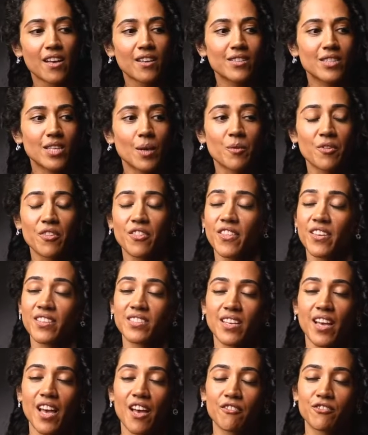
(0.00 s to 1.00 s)
Some of the
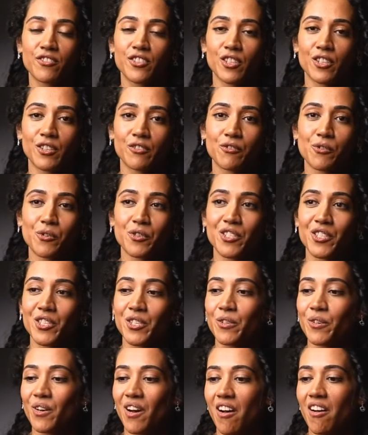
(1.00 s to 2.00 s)
things I have to look forward
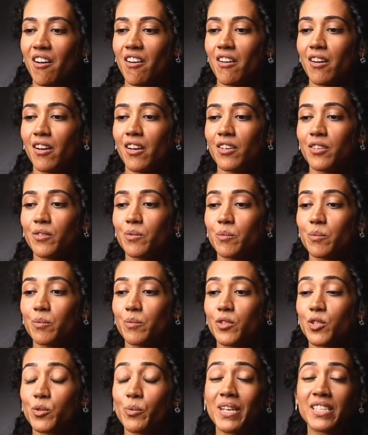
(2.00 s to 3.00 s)
to are
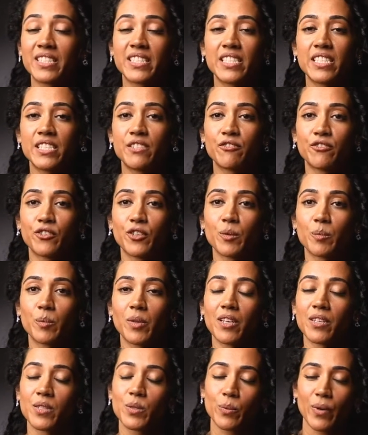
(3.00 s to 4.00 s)
20-foot
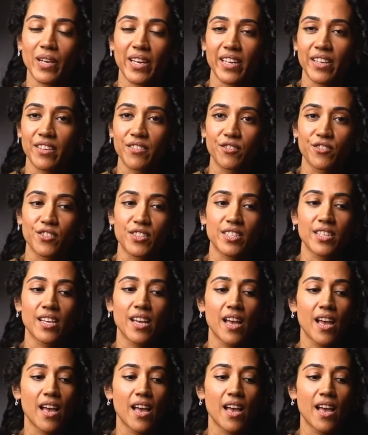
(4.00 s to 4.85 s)
plus waves,